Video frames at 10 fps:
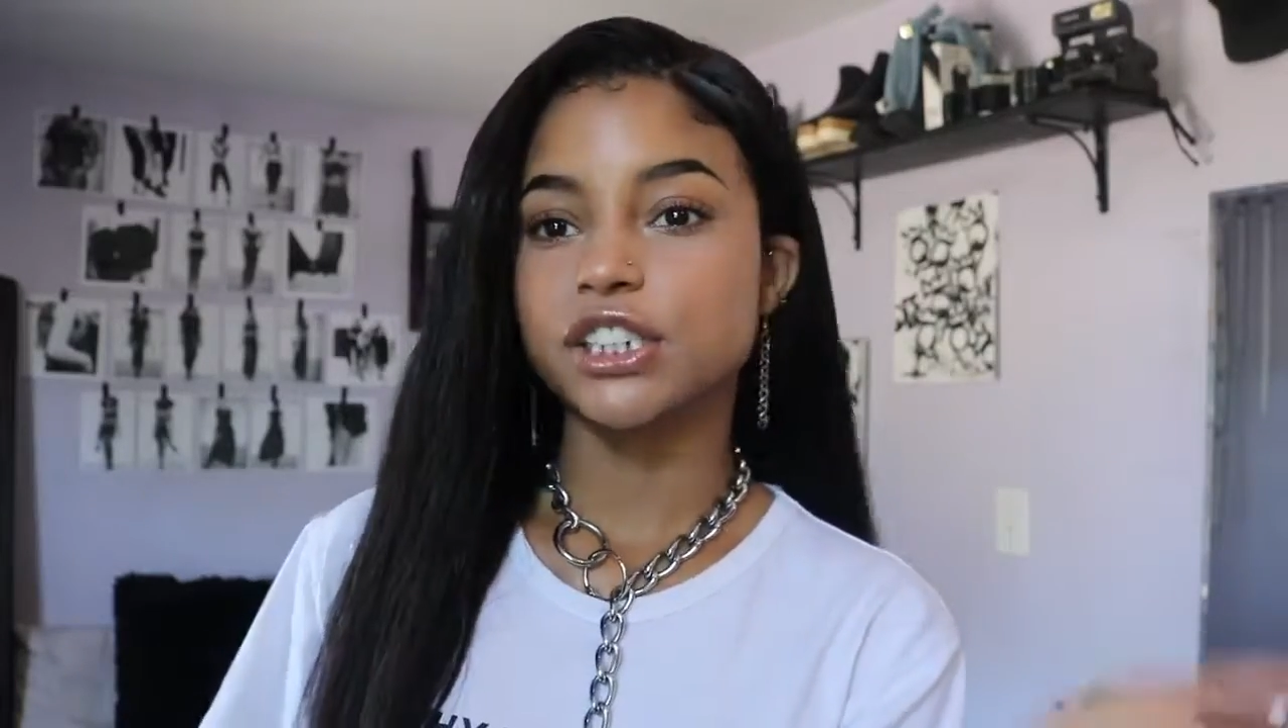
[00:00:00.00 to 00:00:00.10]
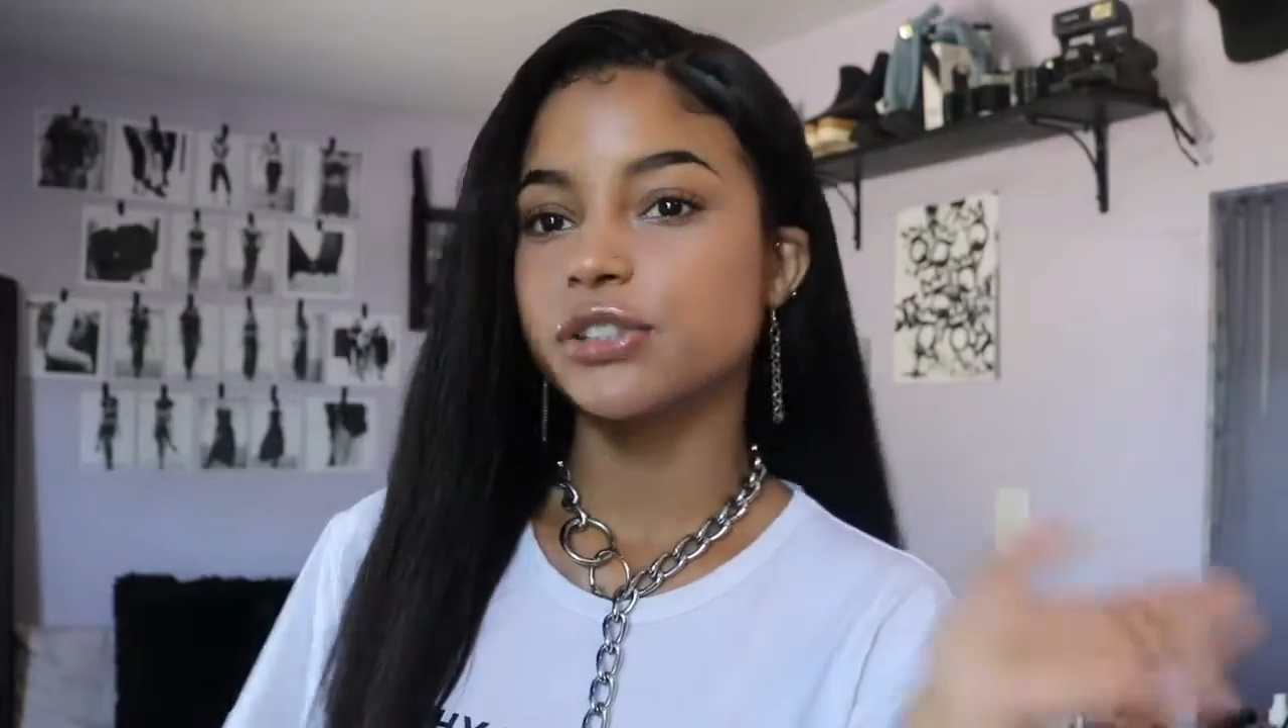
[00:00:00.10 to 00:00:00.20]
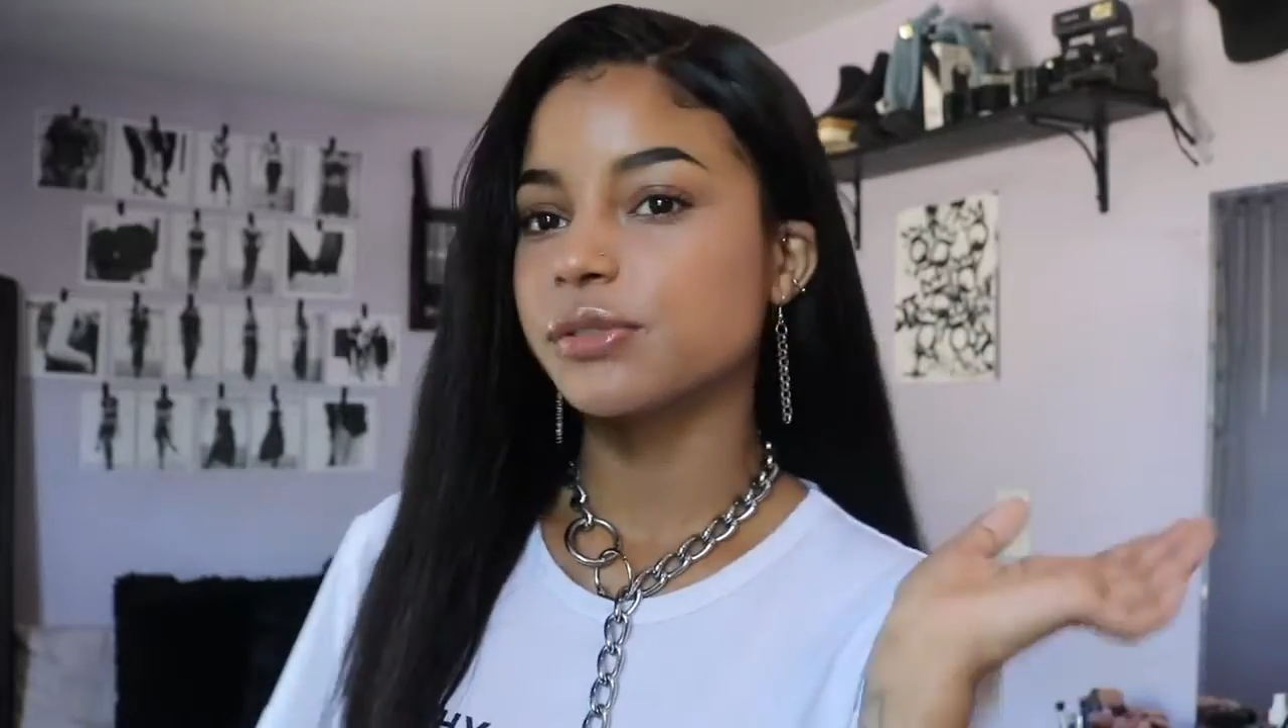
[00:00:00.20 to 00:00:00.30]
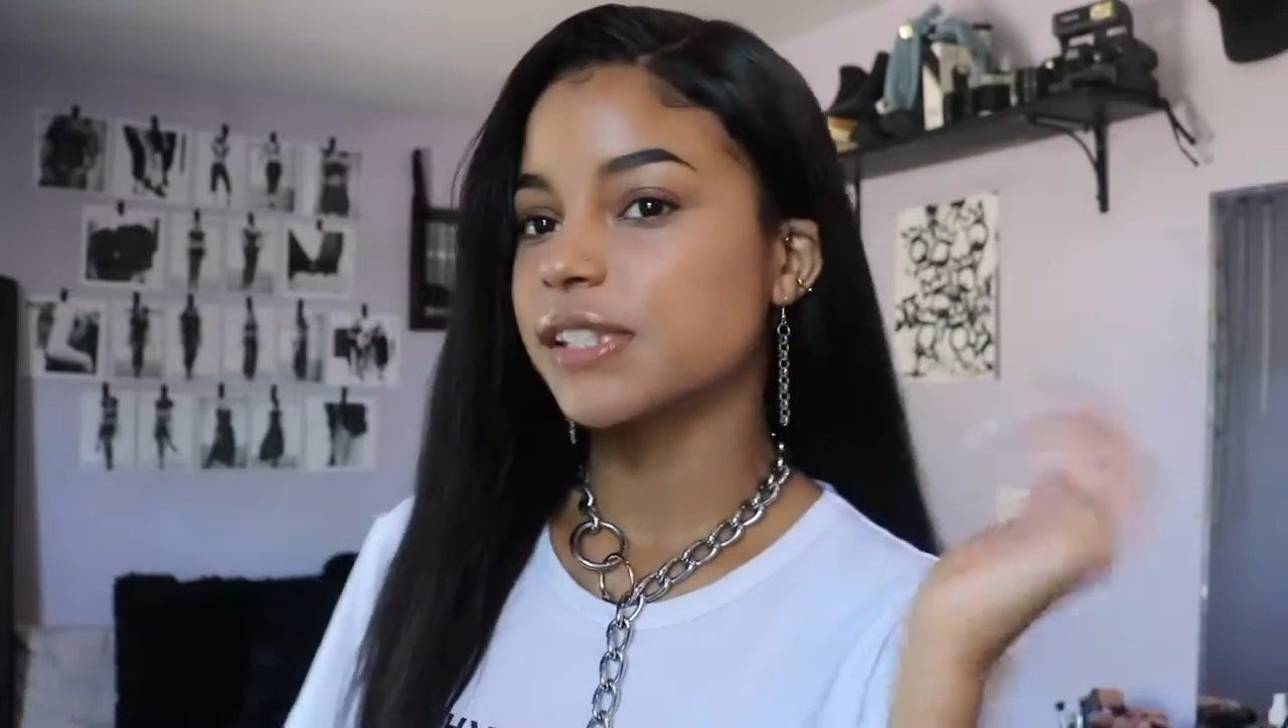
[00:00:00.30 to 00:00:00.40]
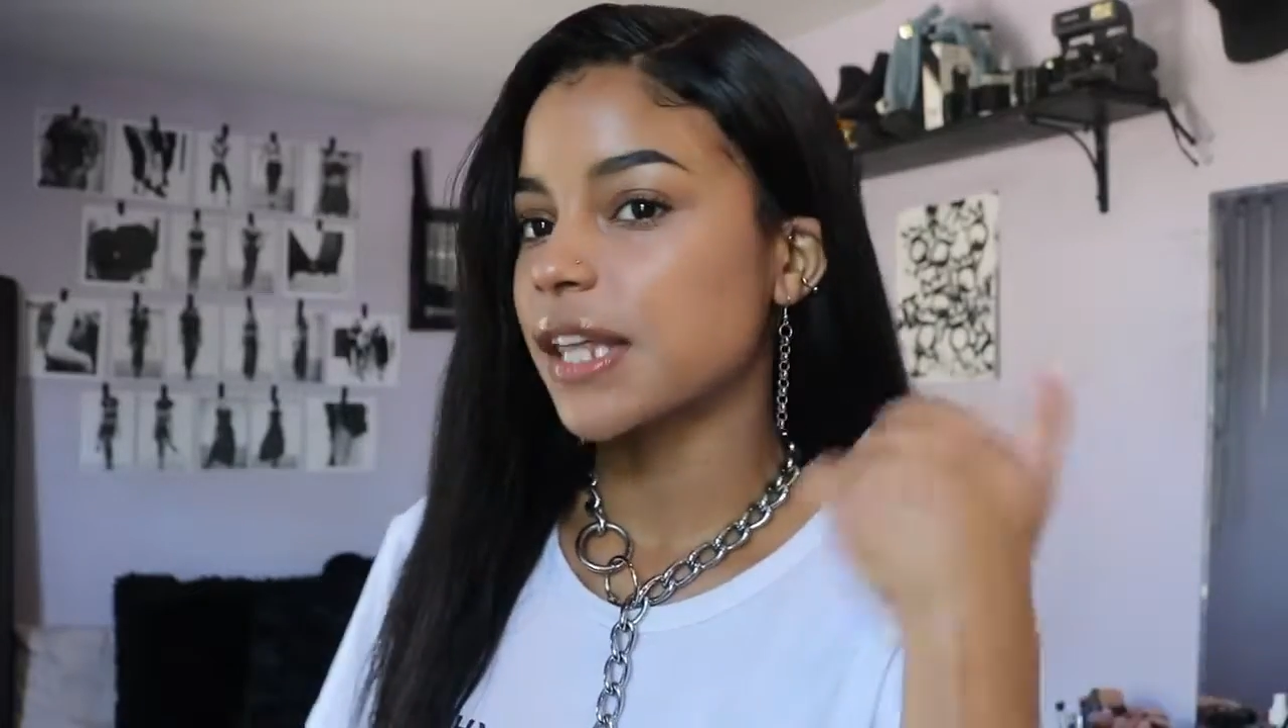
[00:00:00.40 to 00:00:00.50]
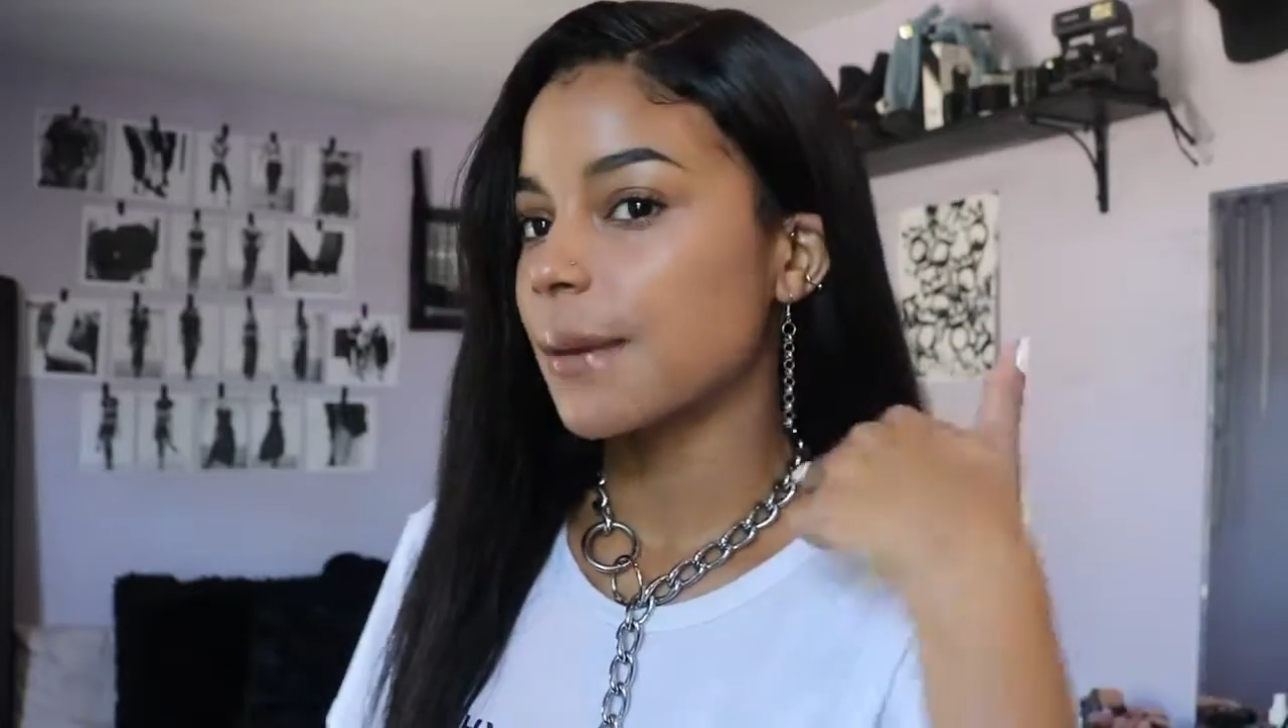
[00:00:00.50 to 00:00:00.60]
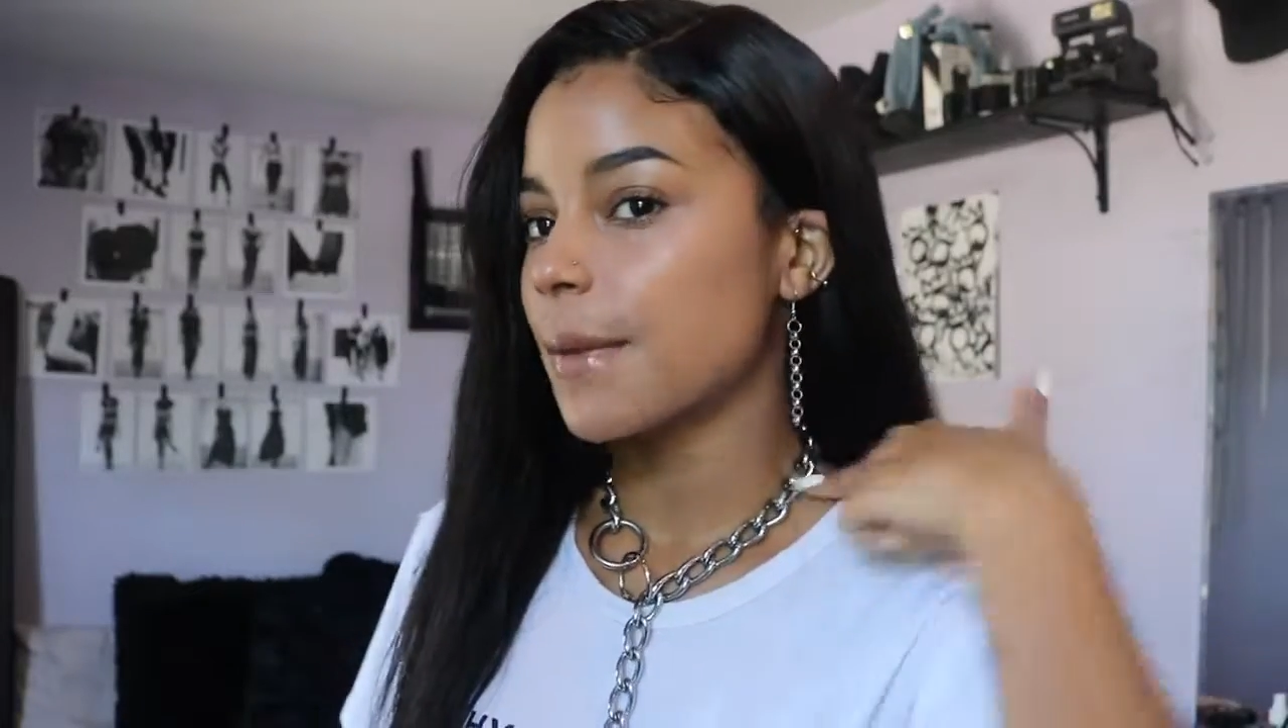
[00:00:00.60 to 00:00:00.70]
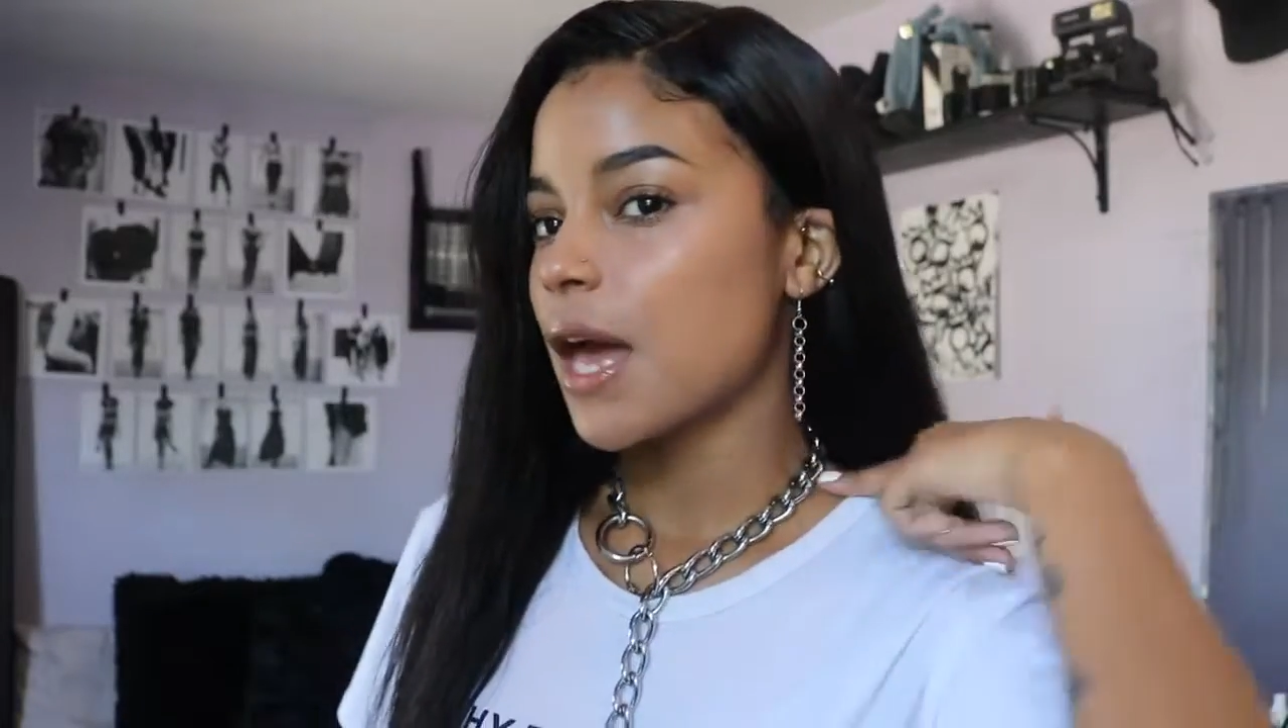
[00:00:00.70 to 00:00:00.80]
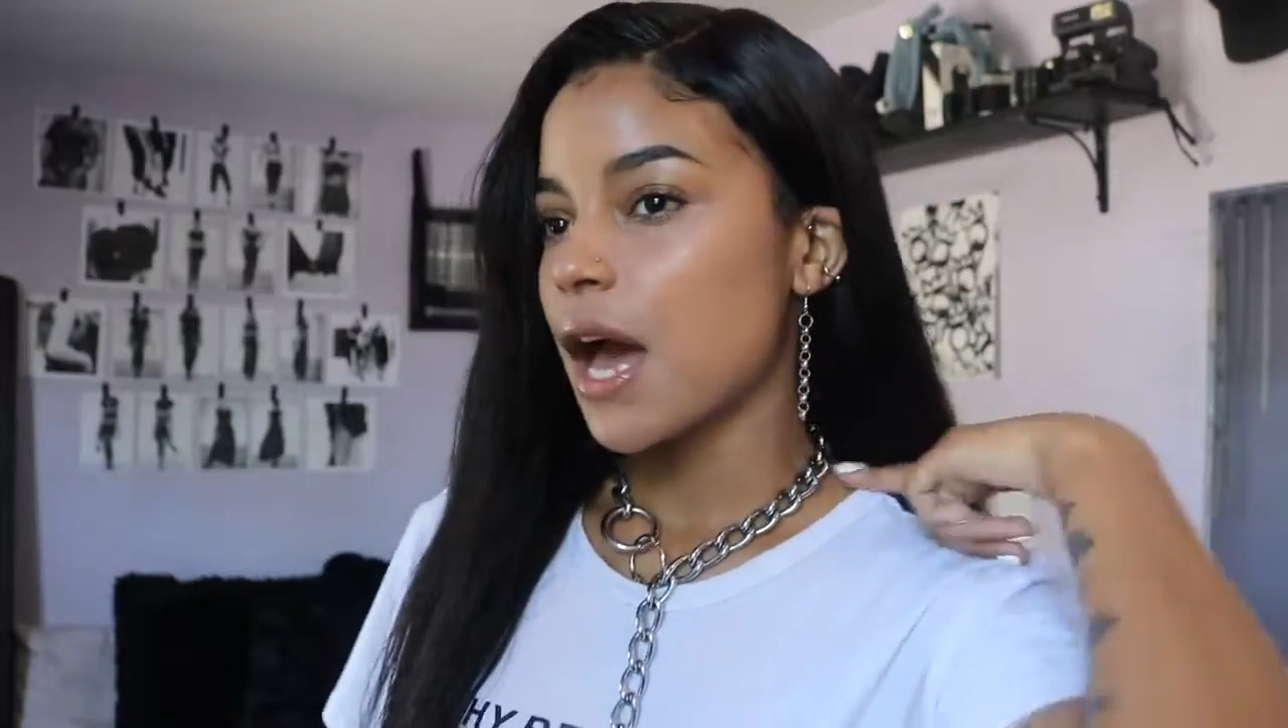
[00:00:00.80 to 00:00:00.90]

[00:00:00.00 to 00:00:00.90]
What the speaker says: to use them.